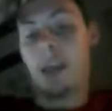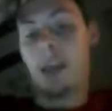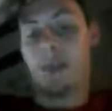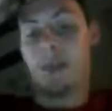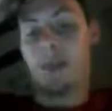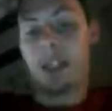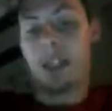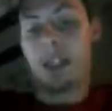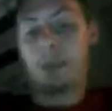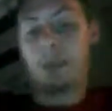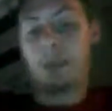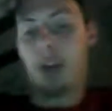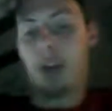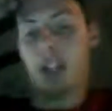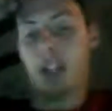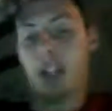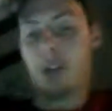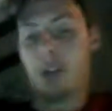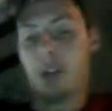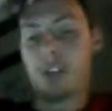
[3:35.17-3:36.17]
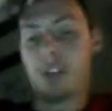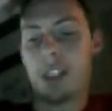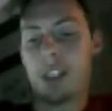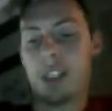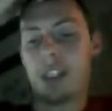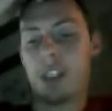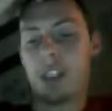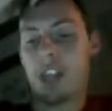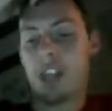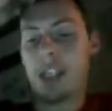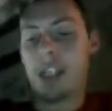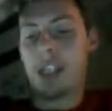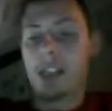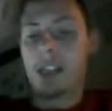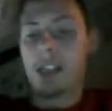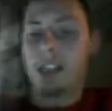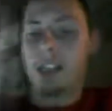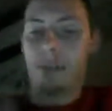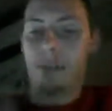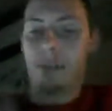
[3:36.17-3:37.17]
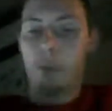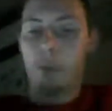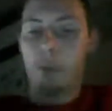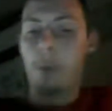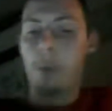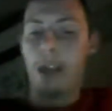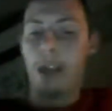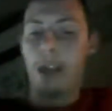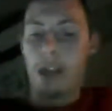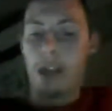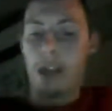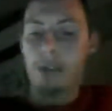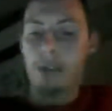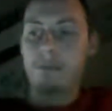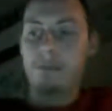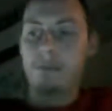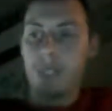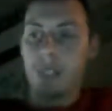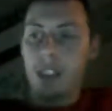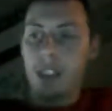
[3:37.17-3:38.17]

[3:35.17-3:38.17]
I picked the Broncos and the Jets ended up pooping on them.